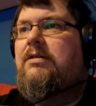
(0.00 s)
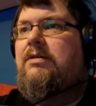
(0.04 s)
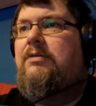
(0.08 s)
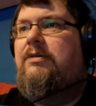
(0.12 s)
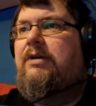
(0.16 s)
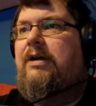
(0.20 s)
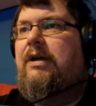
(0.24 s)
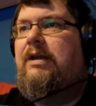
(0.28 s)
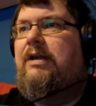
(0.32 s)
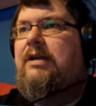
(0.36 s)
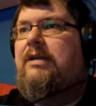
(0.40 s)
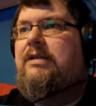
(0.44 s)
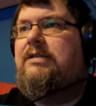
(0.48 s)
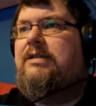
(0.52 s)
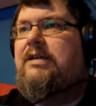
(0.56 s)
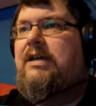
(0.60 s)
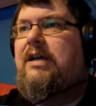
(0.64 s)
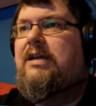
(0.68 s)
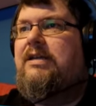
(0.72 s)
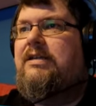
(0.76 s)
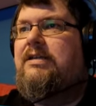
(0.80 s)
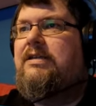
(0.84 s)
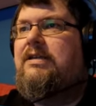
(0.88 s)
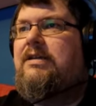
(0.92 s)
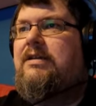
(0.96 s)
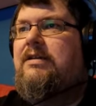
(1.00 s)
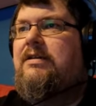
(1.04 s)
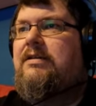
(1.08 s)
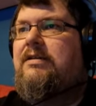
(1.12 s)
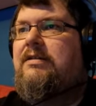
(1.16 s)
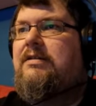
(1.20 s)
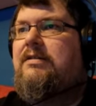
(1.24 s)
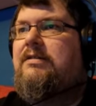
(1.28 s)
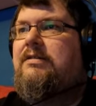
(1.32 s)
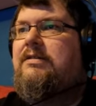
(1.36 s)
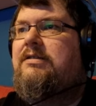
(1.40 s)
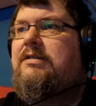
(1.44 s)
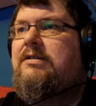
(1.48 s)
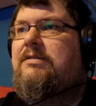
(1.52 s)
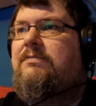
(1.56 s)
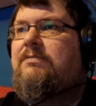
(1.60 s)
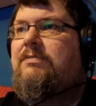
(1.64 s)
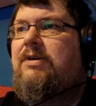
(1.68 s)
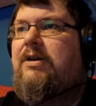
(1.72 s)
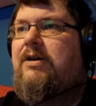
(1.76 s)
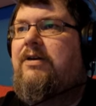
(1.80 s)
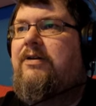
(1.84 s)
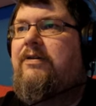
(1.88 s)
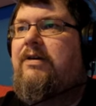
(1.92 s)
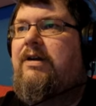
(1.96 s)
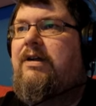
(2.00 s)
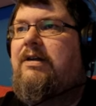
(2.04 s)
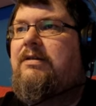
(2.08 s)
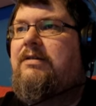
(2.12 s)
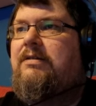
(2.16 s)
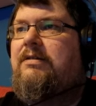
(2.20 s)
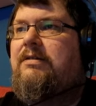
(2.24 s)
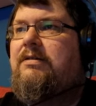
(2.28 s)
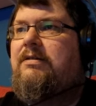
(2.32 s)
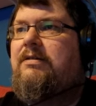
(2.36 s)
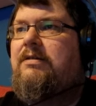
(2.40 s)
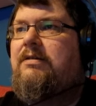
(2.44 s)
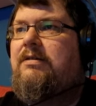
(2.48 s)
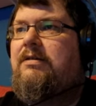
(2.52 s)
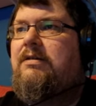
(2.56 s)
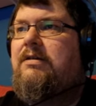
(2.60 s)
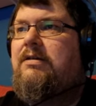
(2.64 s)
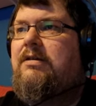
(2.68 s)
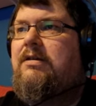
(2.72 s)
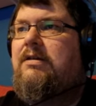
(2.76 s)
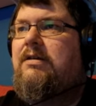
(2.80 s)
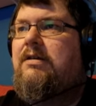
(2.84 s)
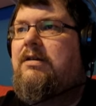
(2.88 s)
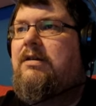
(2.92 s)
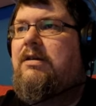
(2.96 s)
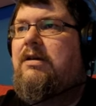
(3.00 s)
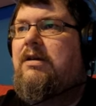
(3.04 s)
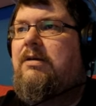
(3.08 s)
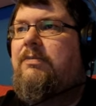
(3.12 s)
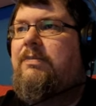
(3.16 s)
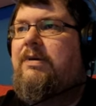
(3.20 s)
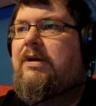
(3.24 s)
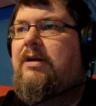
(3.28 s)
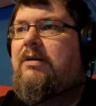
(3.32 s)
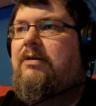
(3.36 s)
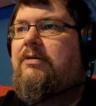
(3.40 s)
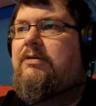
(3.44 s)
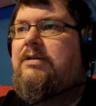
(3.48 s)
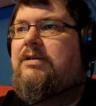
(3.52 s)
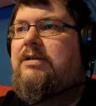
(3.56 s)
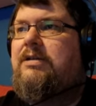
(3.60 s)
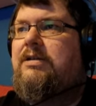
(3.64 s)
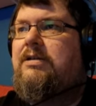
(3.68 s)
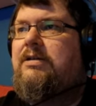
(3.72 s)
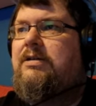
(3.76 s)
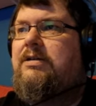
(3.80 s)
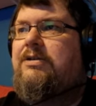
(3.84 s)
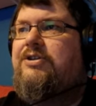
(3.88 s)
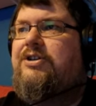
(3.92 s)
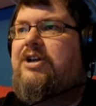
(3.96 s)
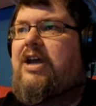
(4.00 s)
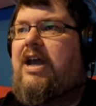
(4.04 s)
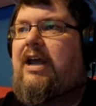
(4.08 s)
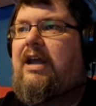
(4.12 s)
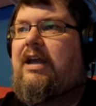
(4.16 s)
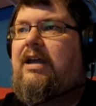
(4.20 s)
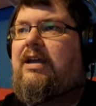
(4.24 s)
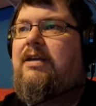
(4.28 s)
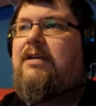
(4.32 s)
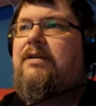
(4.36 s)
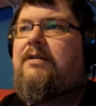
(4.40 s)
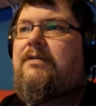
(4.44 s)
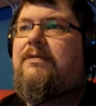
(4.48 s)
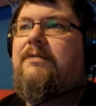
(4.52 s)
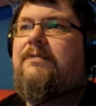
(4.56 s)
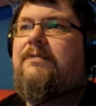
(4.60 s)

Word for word: All let's ask Tamara about Jack.